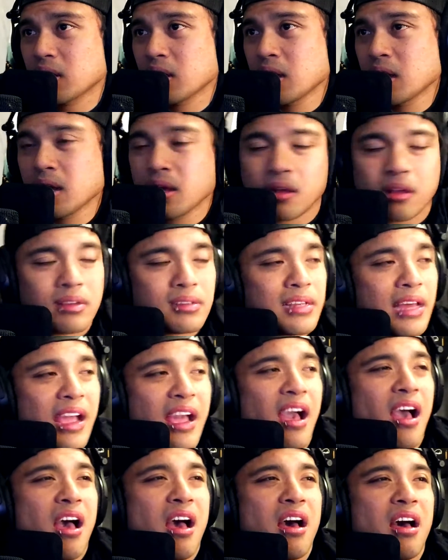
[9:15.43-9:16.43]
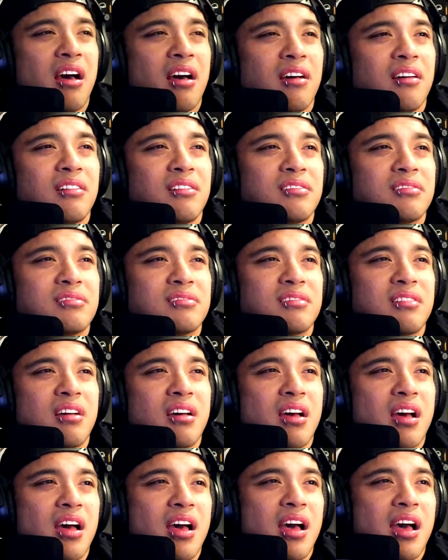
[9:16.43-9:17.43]
I was like, oh,
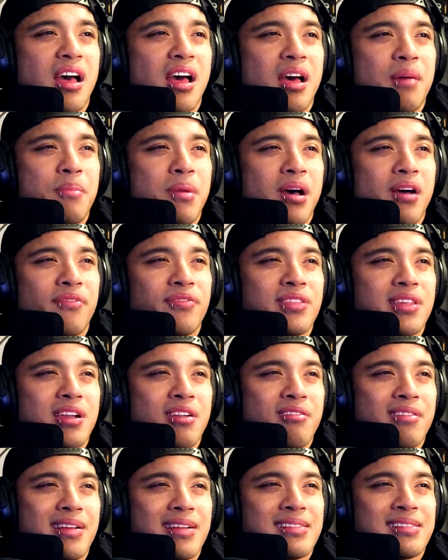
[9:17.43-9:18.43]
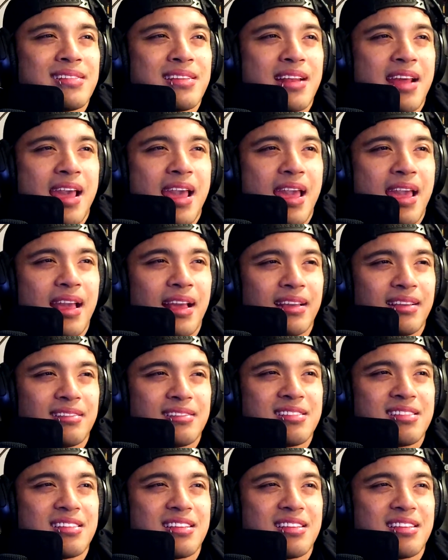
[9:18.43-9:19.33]
I'm off the grid today.